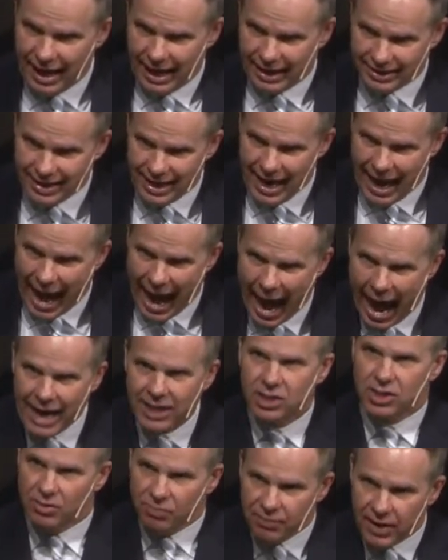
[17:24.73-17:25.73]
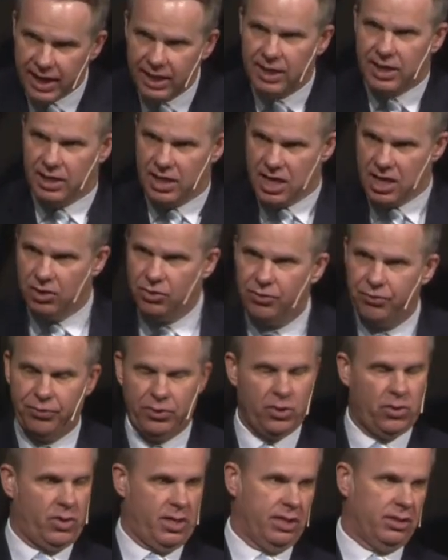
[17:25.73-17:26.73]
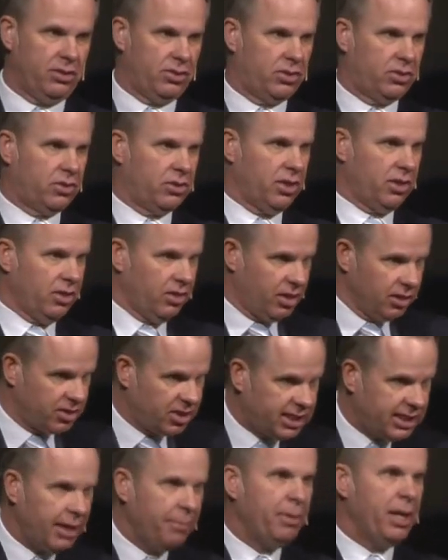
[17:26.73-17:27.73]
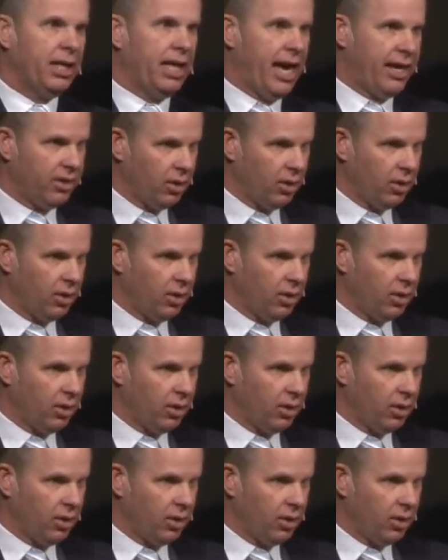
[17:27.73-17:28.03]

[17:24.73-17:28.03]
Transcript: the activating influence, the, the stimuli.